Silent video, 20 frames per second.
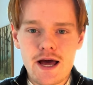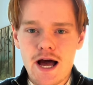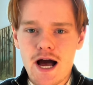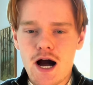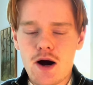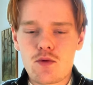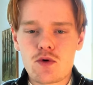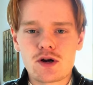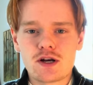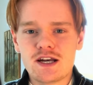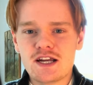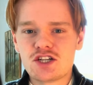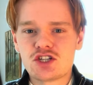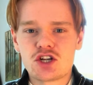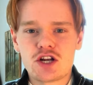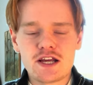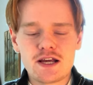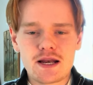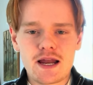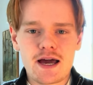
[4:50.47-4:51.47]
I would
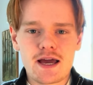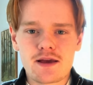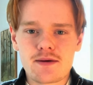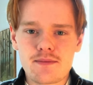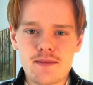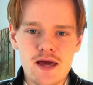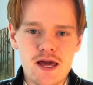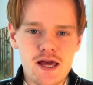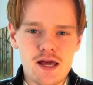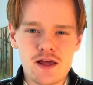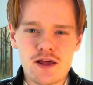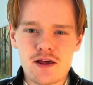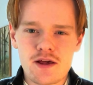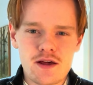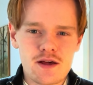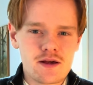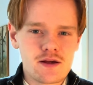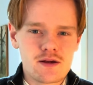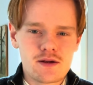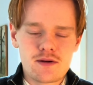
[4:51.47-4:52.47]
literally make
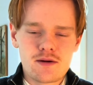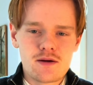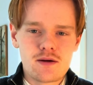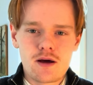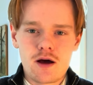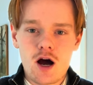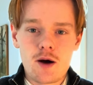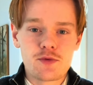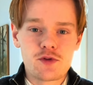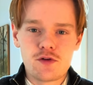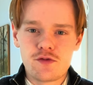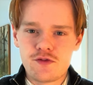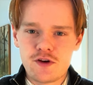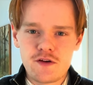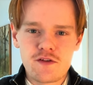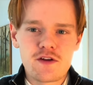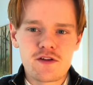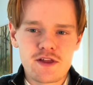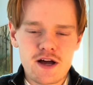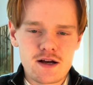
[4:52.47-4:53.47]
up to
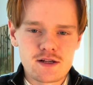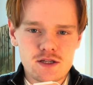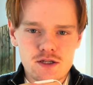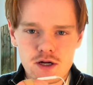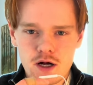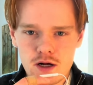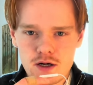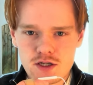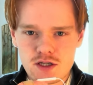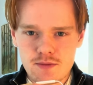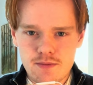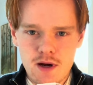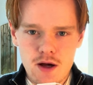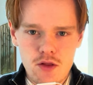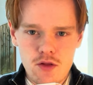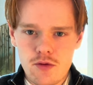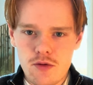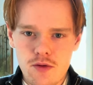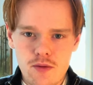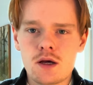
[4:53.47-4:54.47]
$50,000 a
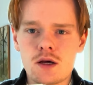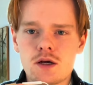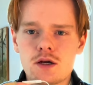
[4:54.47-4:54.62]
month.